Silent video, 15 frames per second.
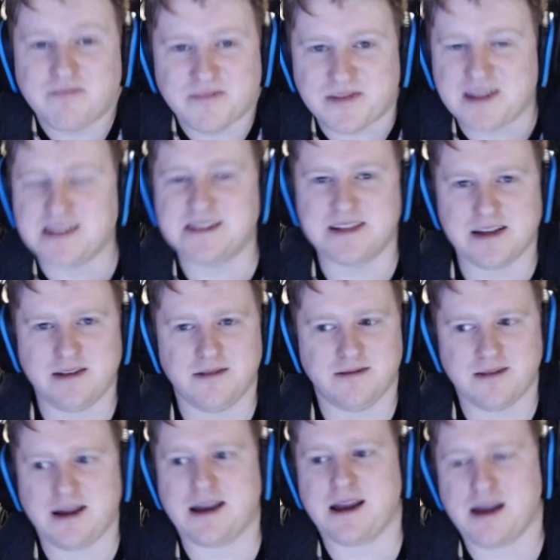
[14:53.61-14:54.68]
There's still
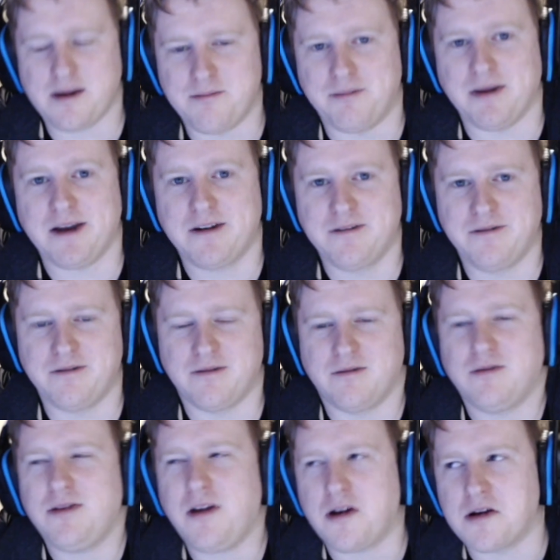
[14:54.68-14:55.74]
a big,
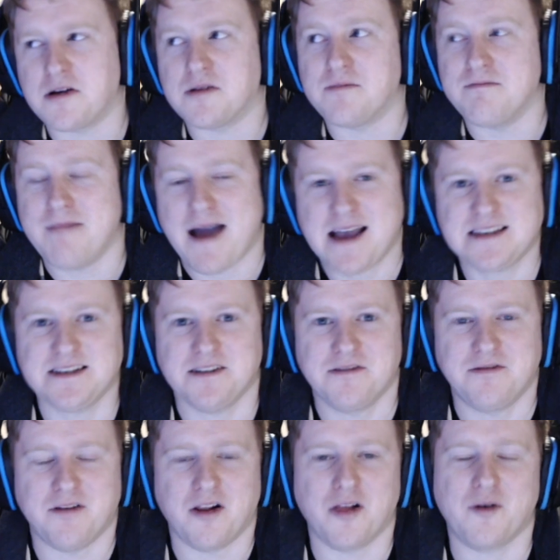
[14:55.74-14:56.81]
not a massive
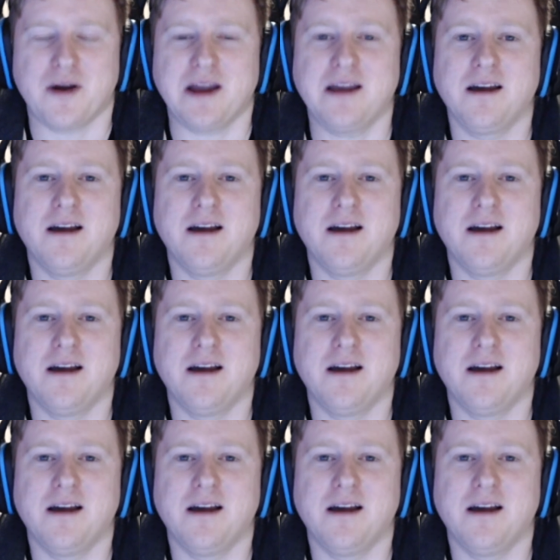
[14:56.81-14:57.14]
following,